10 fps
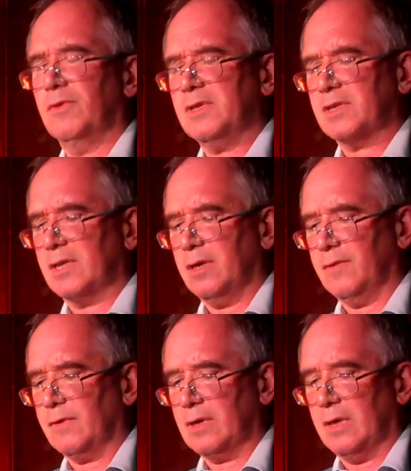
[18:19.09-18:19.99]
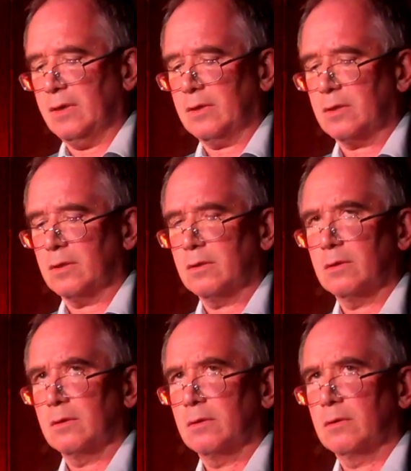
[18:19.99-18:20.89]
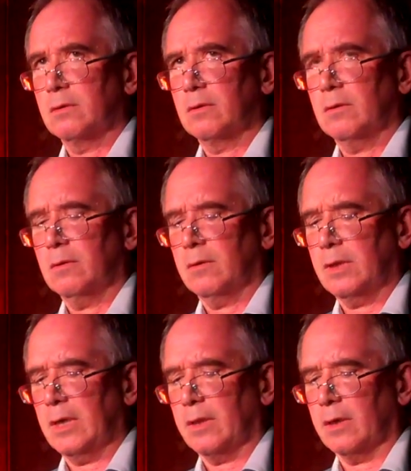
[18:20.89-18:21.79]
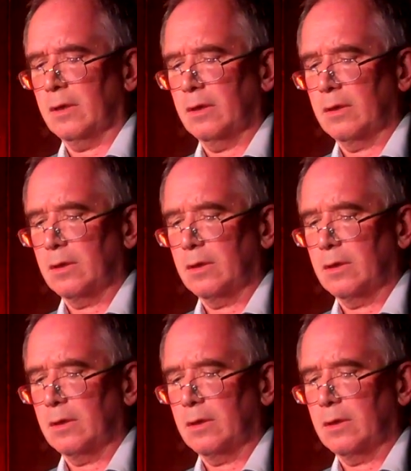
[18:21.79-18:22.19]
this side of the glass, or on the other?